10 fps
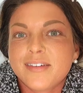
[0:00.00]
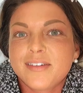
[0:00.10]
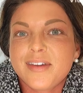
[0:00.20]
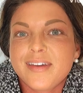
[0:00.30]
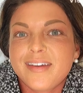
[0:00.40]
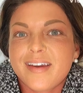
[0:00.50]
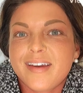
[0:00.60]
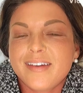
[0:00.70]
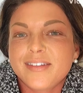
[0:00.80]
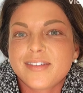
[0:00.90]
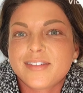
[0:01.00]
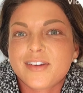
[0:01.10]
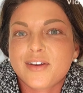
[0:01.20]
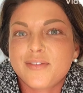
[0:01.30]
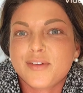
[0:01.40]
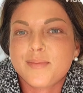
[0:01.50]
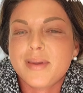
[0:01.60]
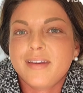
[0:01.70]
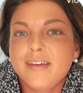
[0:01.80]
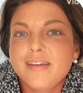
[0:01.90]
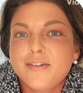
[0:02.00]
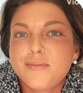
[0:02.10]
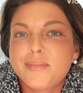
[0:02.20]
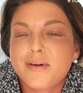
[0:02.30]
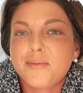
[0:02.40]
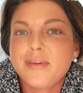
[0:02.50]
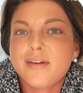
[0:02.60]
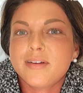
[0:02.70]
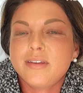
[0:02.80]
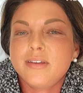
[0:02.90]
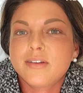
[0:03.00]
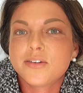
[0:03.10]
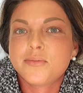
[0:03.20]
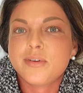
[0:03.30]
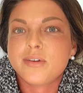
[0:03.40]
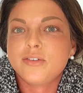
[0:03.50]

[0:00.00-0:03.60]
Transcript: Hey guys, sorry for the bad angle, but we are here with